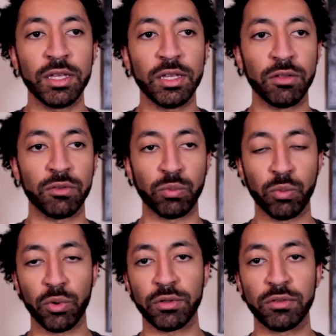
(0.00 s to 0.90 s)
is
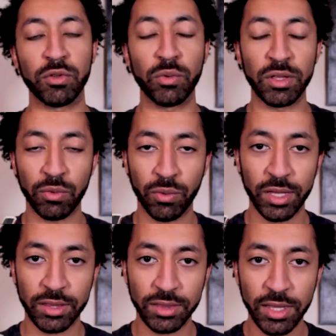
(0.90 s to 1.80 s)
worth doing the
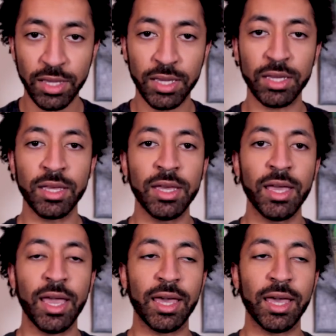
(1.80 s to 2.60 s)
right thing,